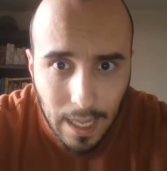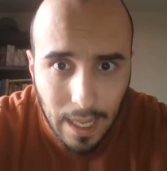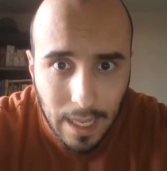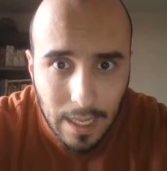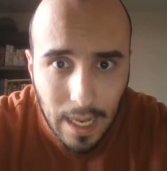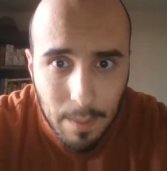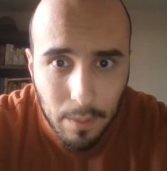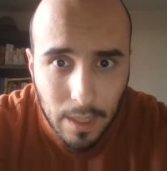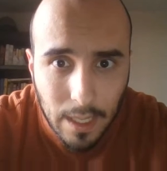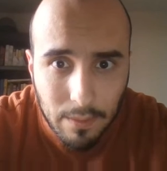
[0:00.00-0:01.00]

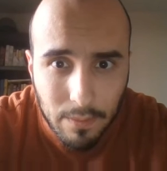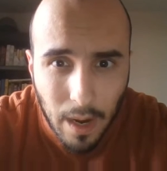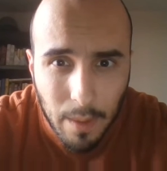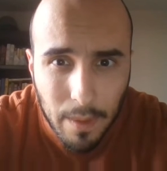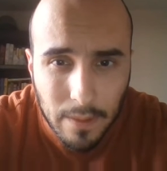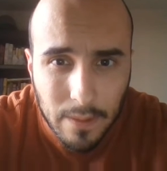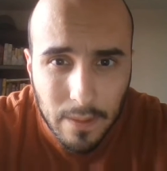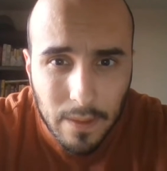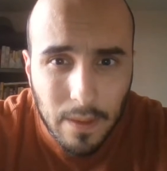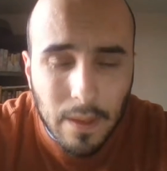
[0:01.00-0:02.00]
enabling environment.
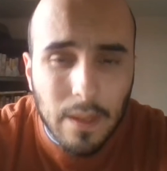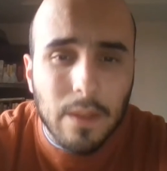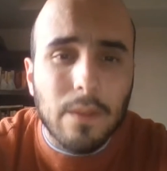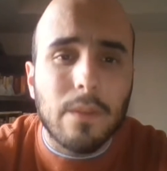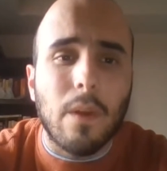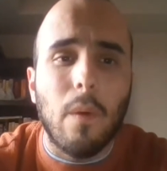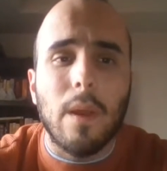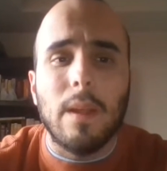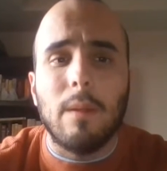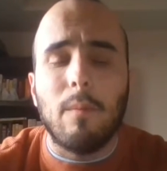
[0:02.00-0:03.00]
So
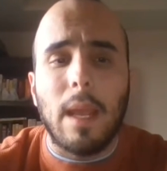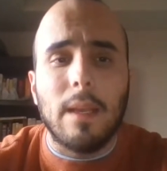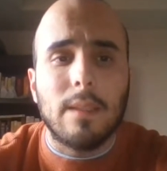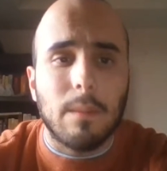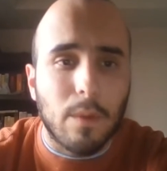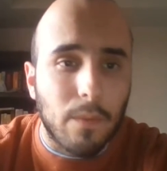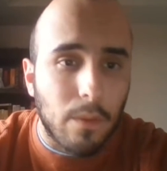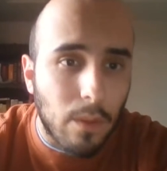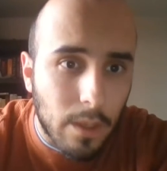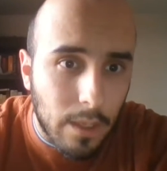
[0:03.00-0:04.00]
it ranks them. So if you
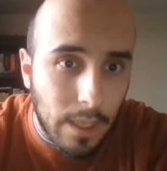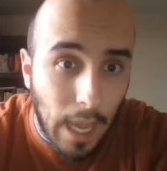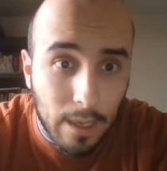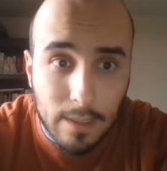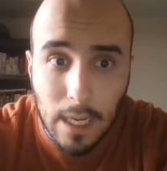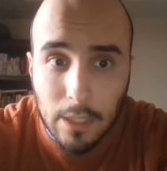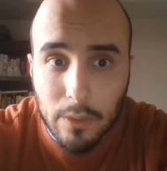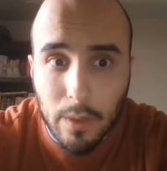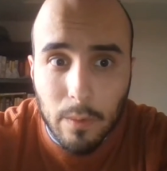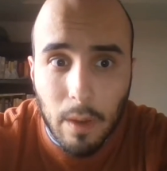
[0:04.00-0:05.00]
look, Canada's
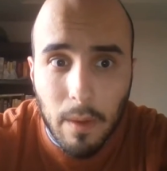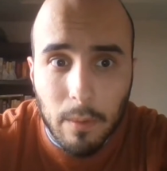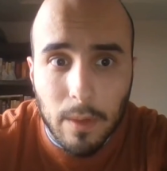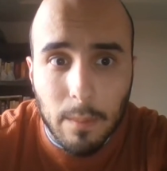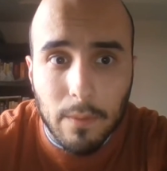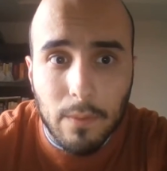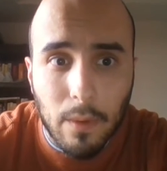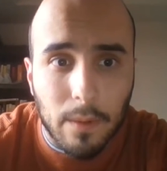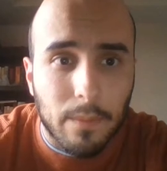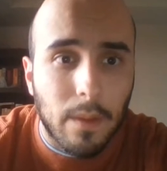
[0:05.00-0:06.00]
actually doing quite well. We're number
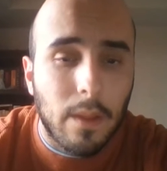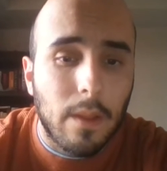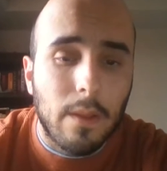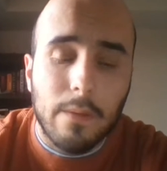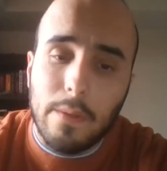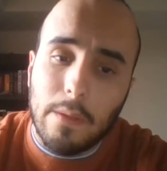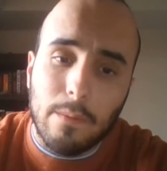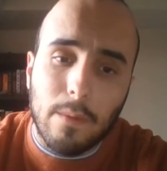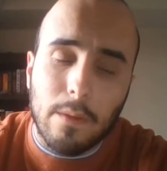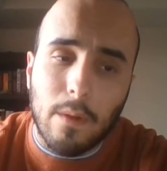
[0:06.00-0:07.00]
4. So
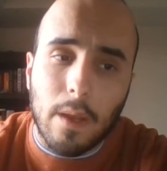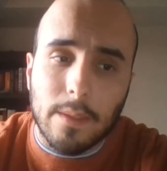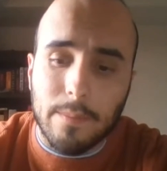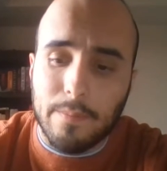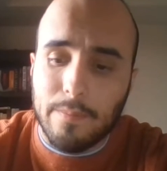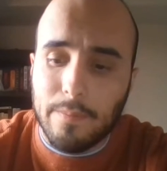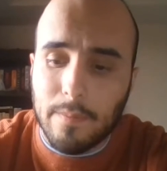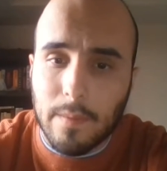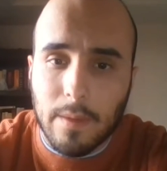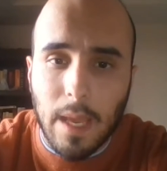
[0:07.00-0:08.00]
that's awesome.
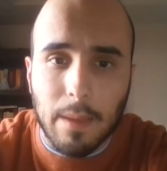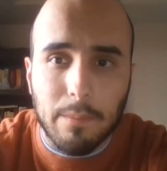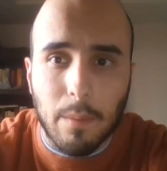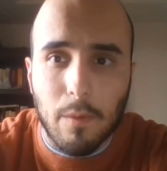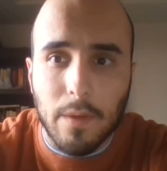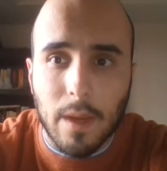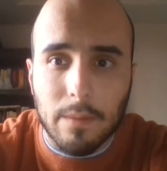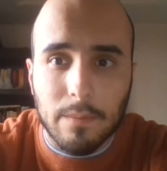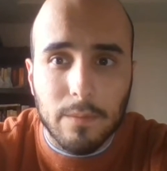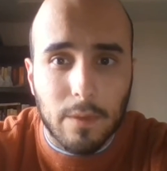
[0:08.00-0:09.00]
Okay, but moving
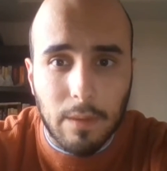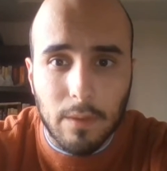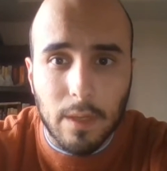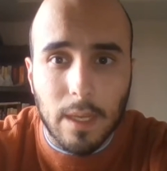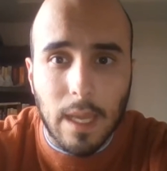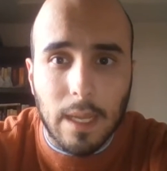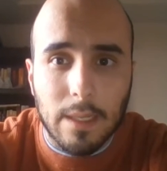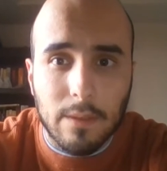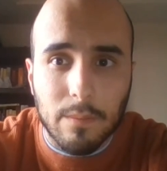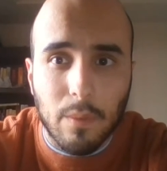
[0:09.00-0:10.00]
on. So have a look at that.
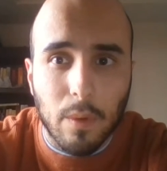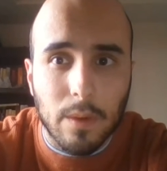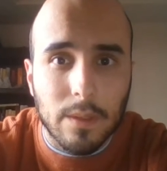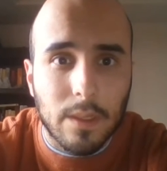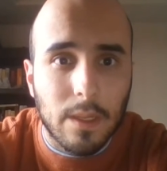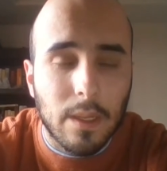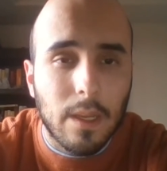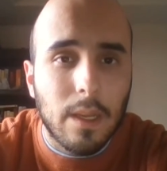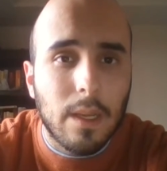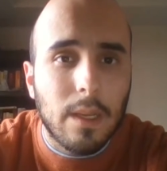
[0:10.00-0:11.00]
It's important
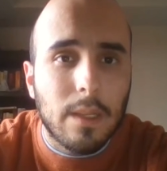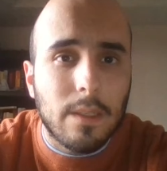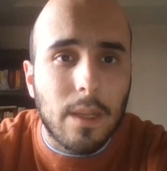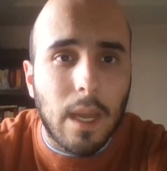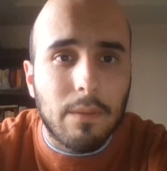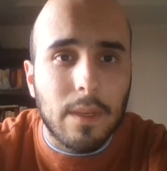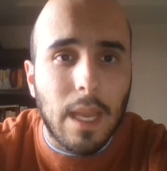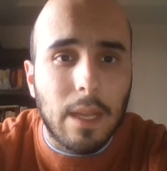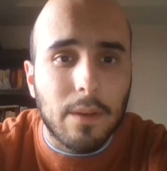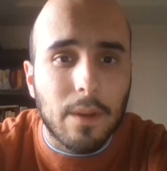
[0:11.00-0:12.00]
to have a
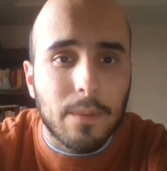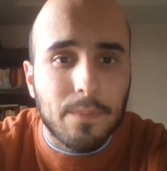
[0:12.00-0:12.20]
gander.